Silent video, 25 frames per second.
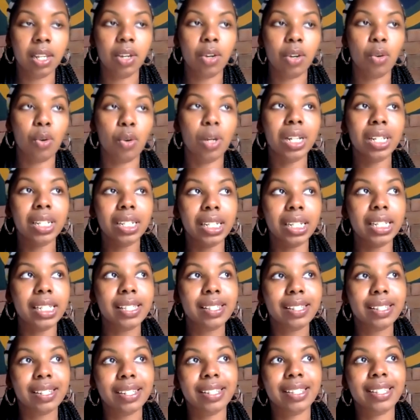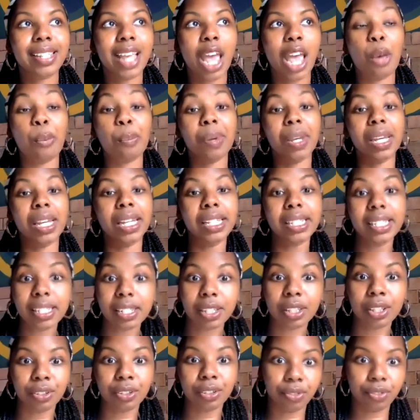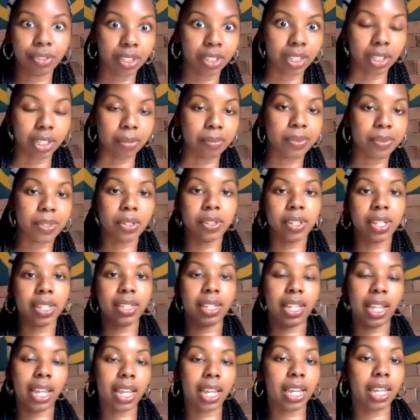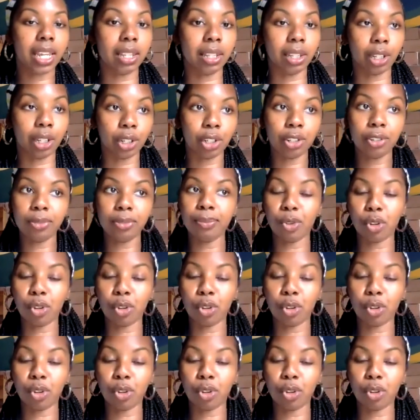or at least to tap into the rhythm so that they can learn